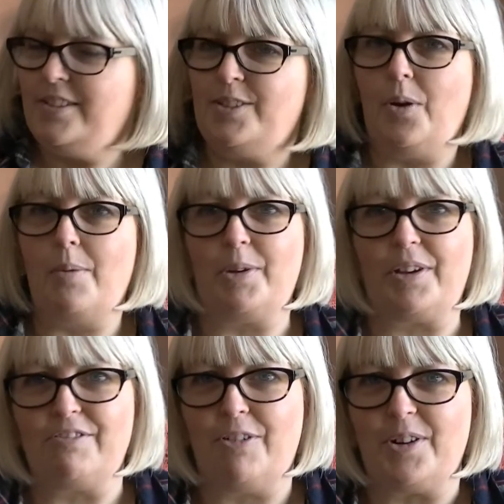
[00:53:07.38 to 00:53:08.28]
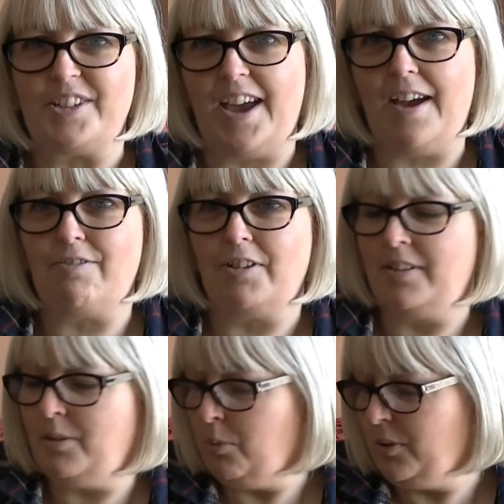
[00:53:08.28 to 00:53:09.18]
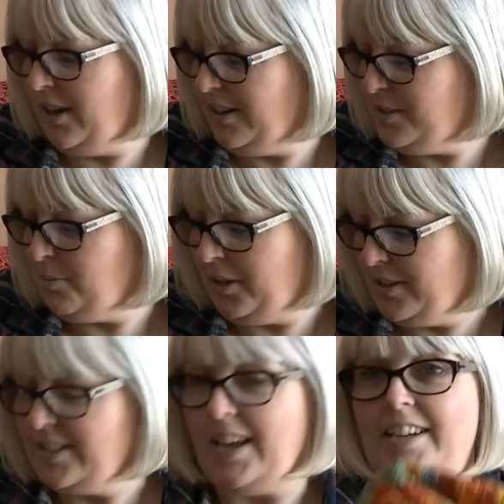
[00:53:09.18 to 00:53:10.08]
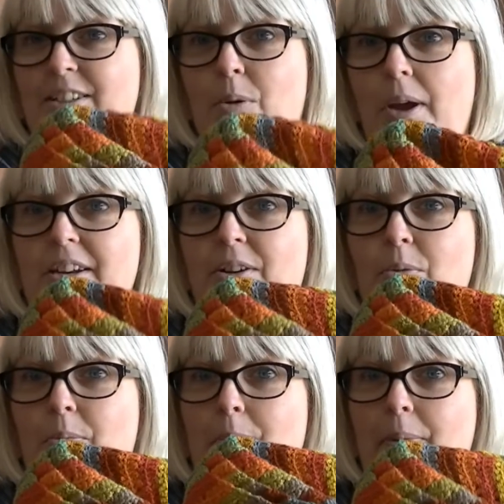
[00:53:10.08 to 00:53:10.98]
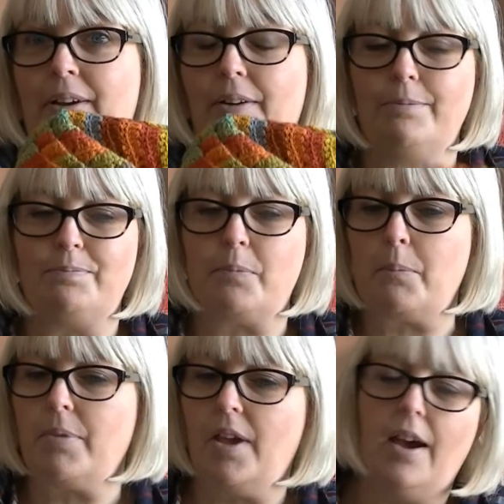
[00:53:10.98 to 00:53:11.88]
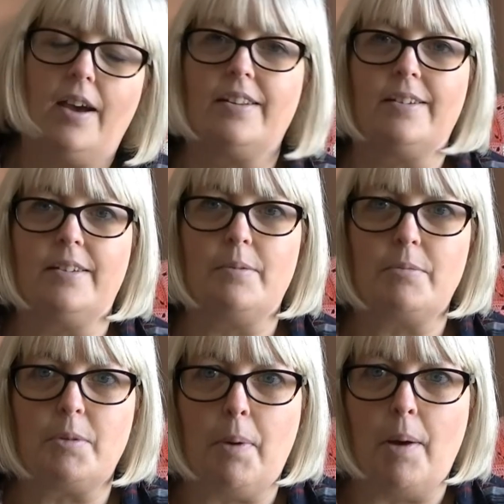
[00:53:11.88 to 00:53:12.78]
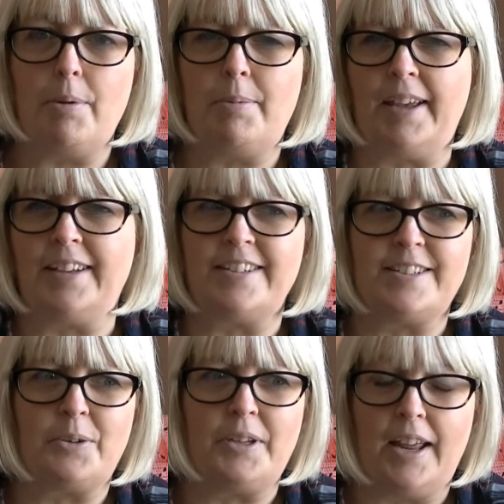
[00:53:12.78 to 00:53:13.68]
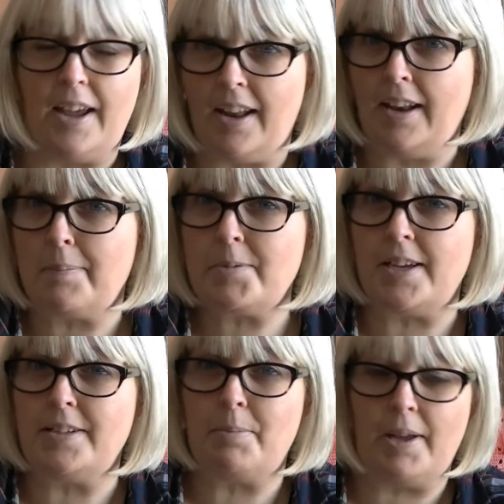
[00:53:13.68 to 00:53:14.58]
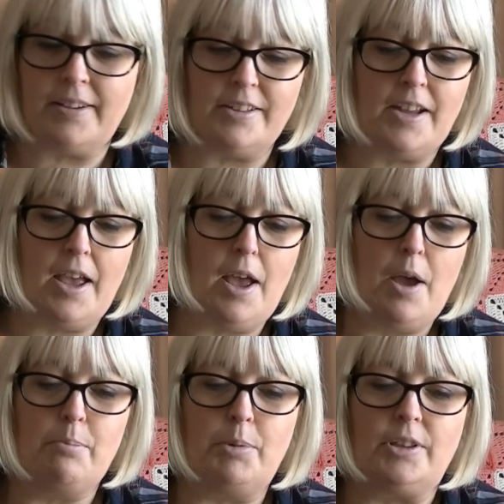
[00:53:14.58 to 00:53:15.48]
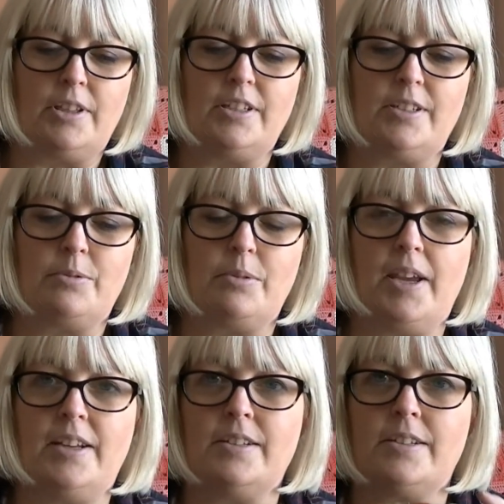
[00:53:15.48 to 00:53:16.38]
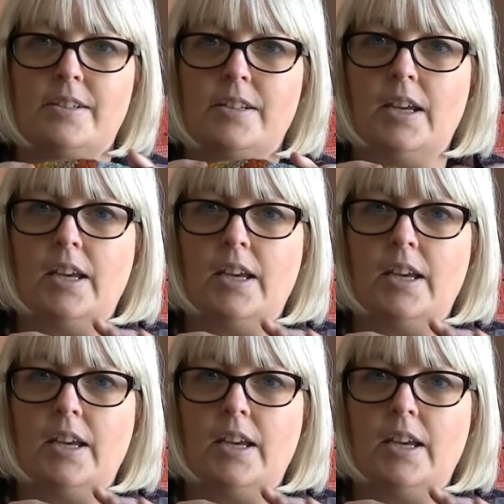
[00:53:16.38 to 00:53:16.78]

So I'm looking forward to having the woodland, because that is quite a good bit bigger. The poppy blanket is only a lap size blanket, but this is